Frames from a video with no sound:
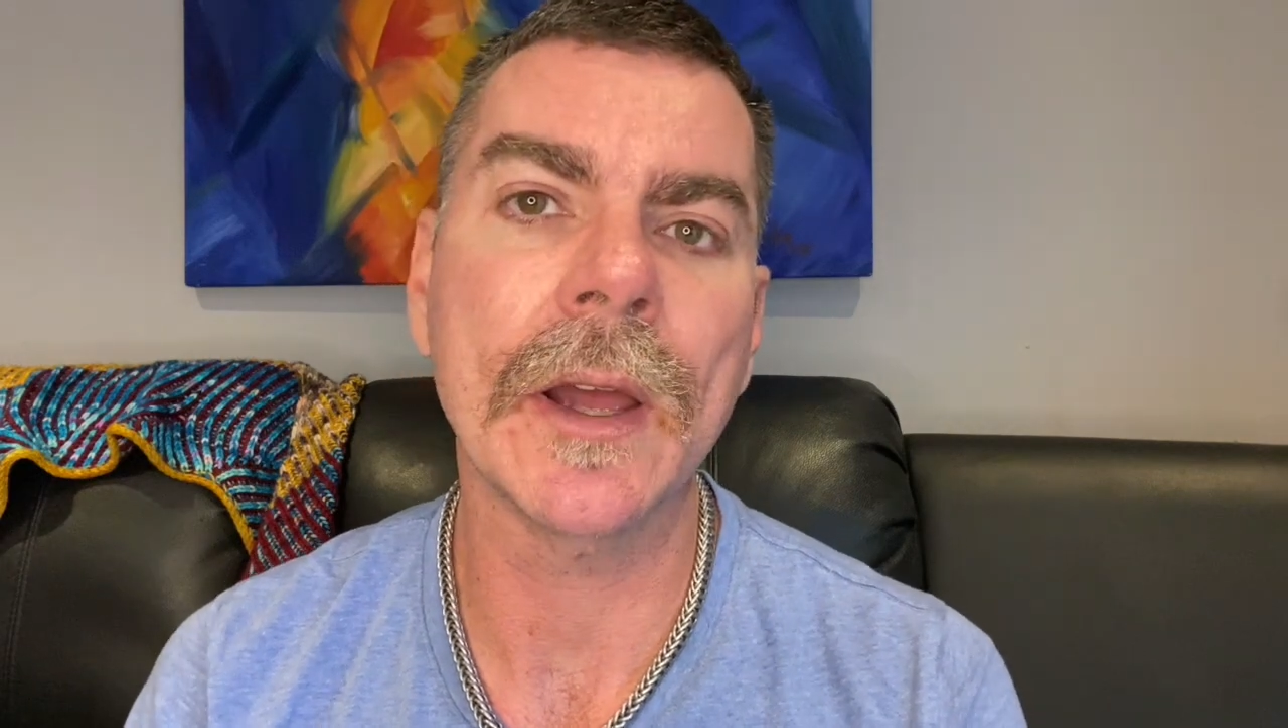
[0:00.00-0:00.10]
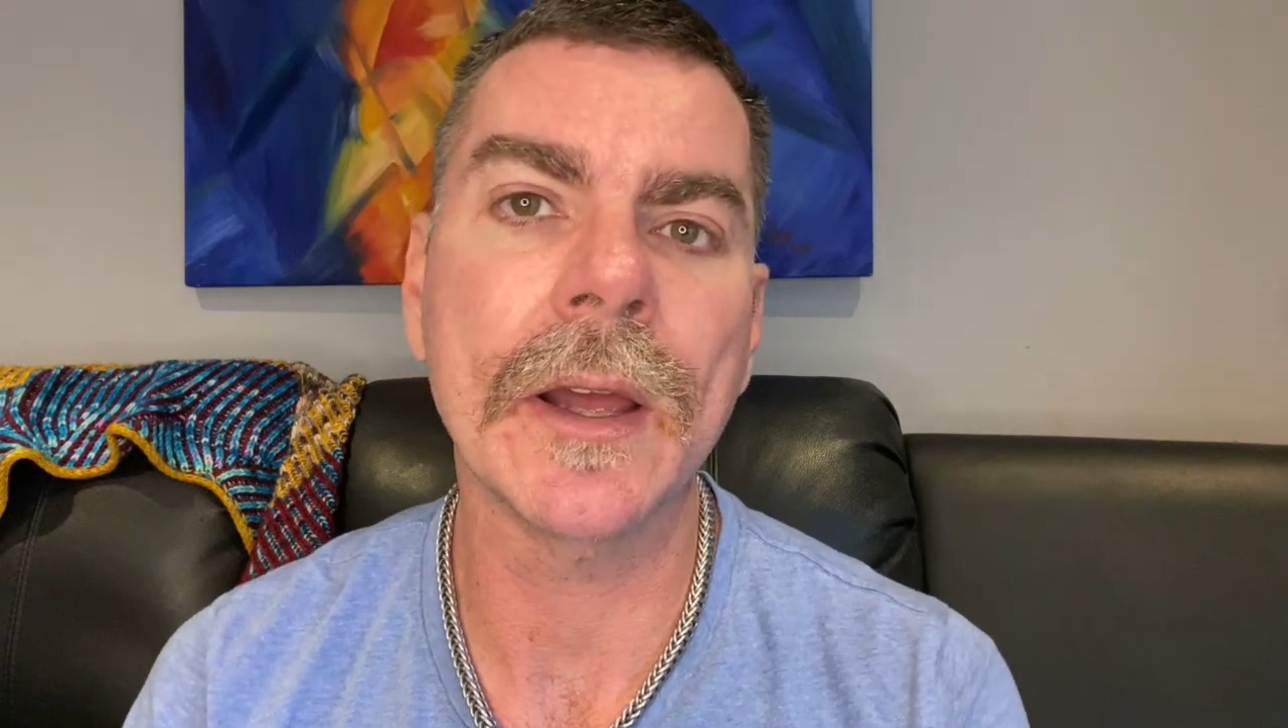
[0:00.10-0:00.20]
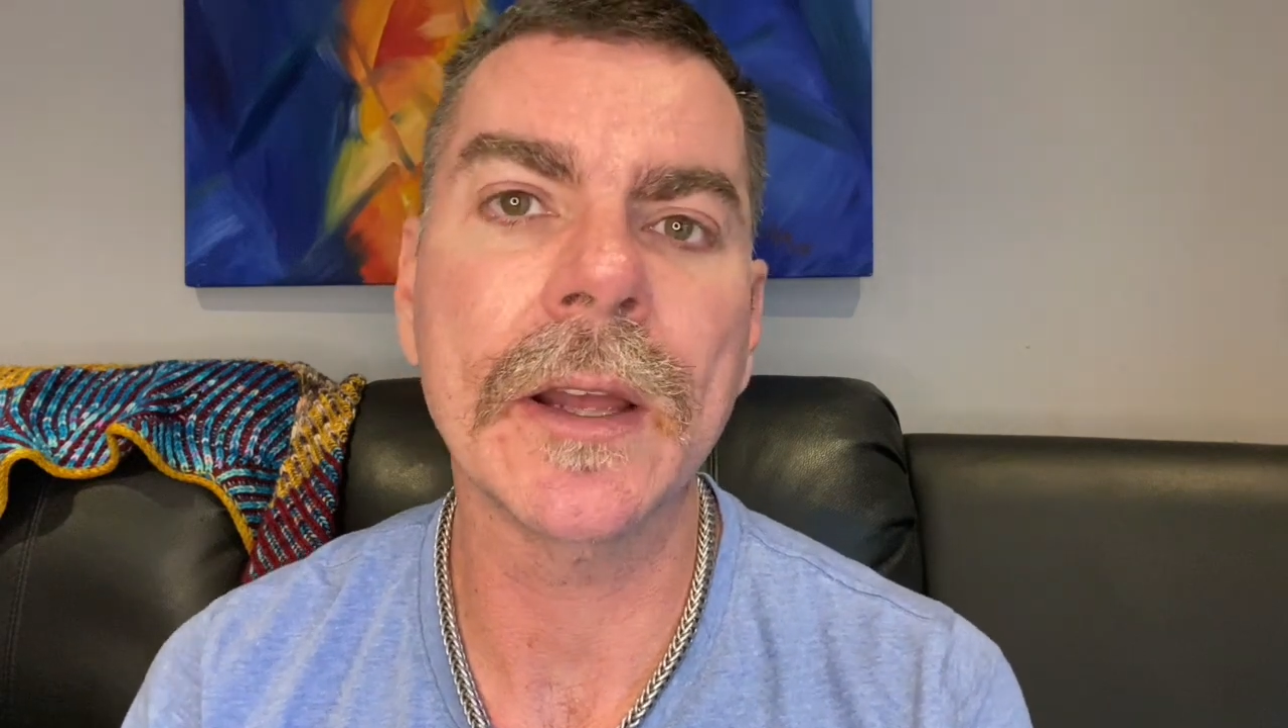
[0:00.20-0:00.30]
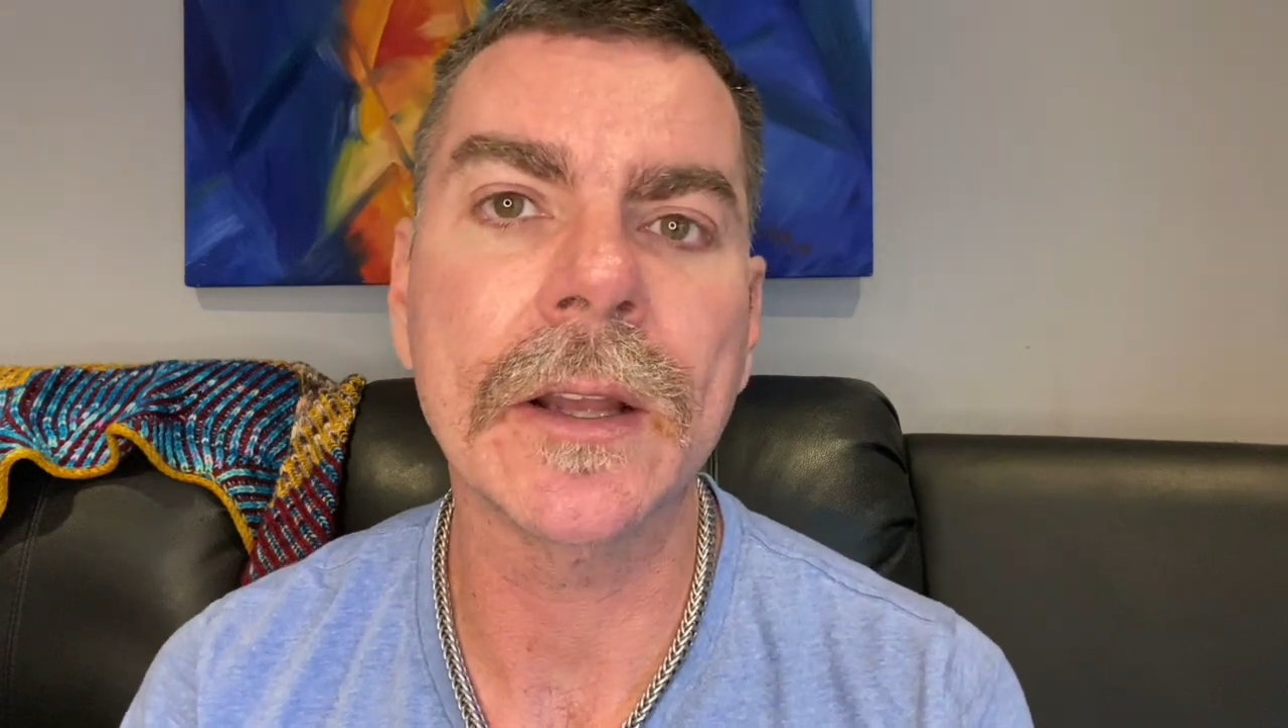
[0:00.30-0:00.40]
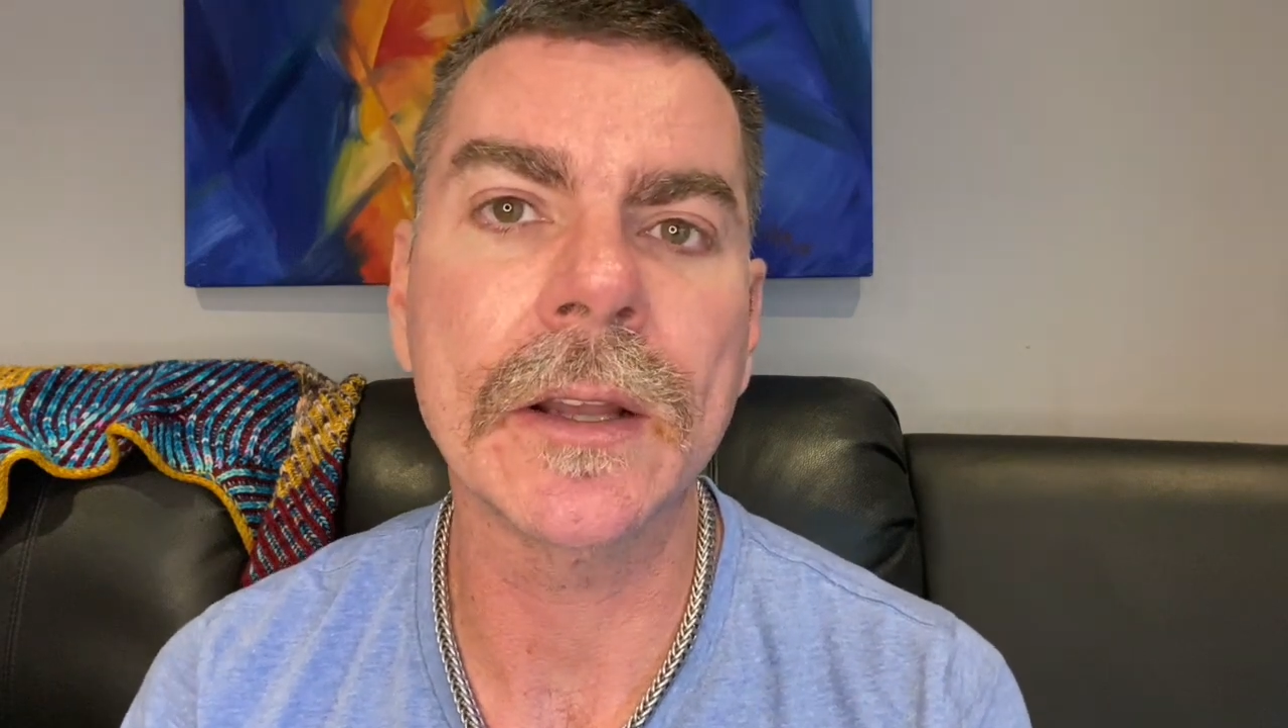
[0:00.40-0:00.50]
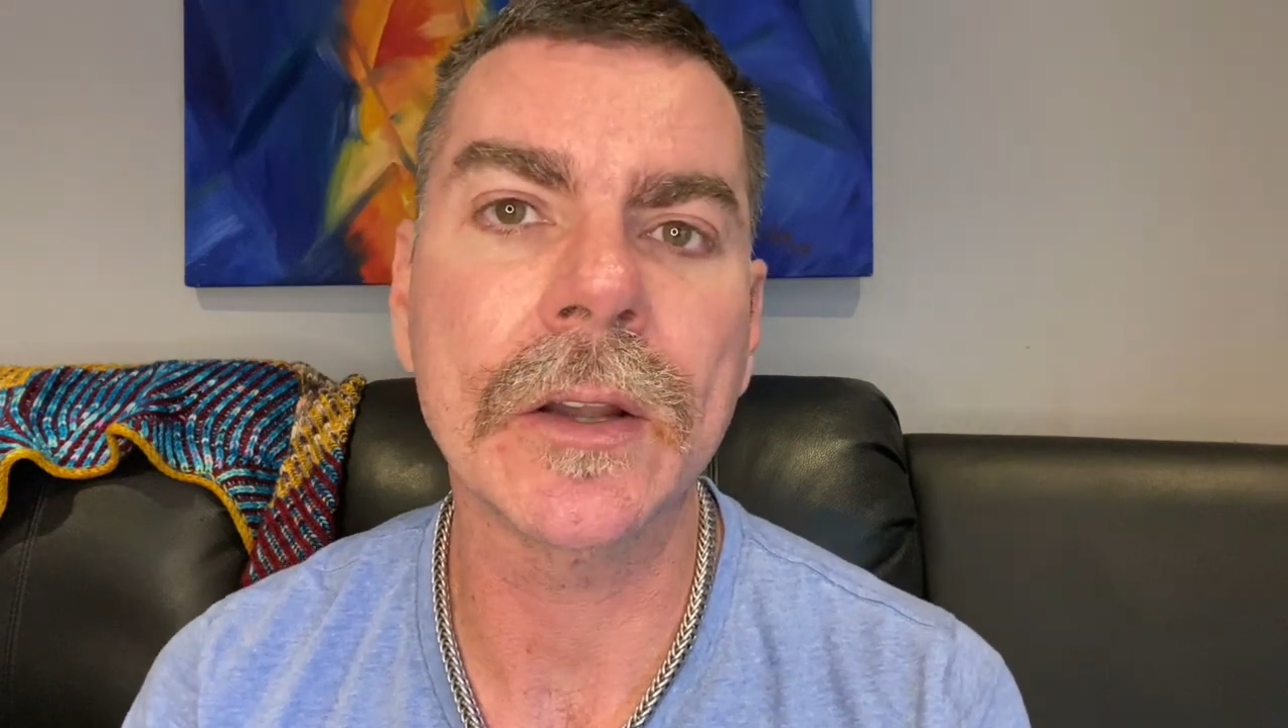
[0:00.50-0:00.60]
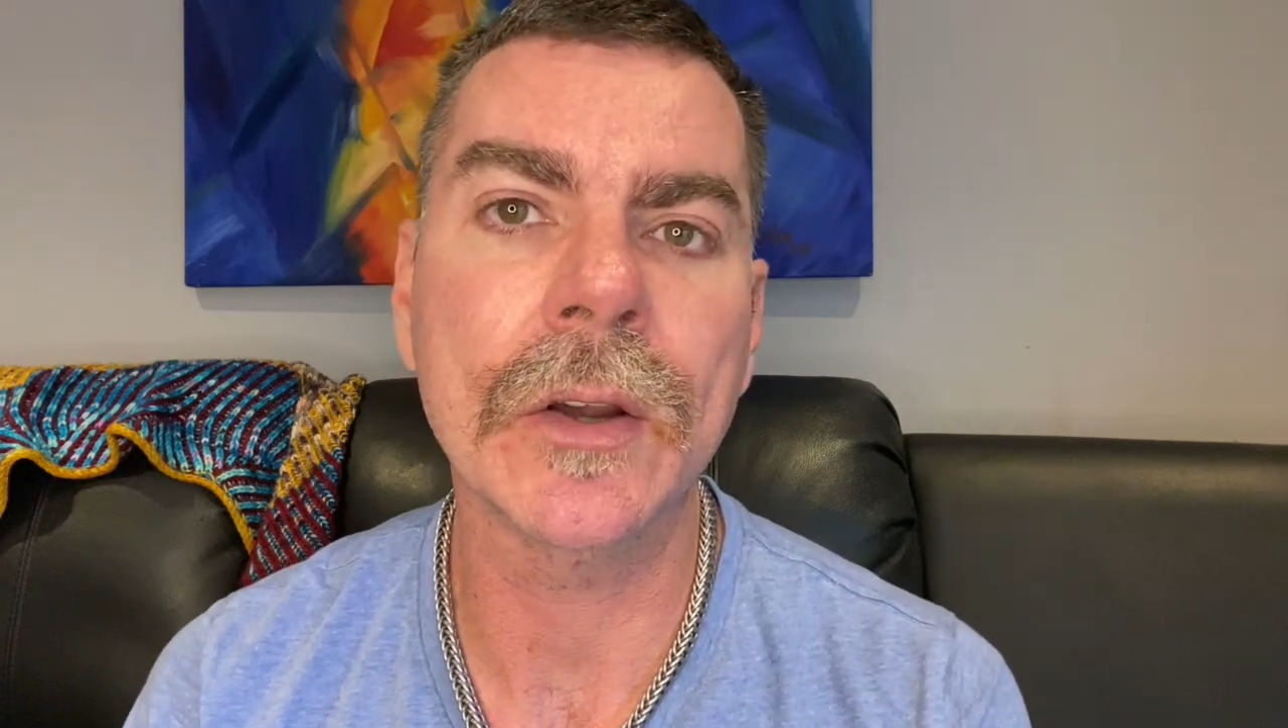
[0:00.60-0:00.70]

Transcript: uh,